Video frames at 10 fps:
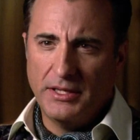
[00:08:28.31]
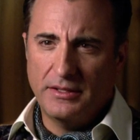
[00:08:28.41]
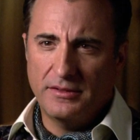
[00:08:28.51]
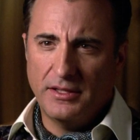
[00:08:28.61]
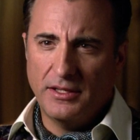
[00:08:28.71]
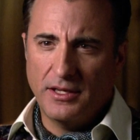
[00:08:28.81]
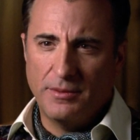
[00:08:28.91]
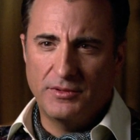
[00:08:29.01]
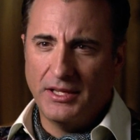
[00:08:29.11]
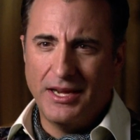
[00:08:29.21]
make this thing
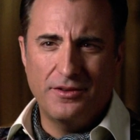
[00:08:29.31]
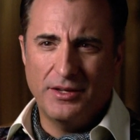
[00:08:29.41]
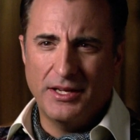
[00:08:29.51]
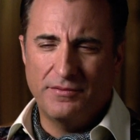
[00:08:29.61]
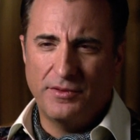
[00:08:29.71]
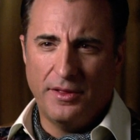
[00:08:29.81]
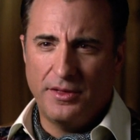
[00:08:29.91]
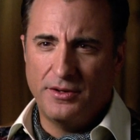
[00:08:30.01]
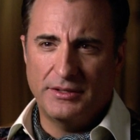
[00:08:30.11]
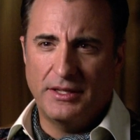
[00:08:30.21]
come together again for a third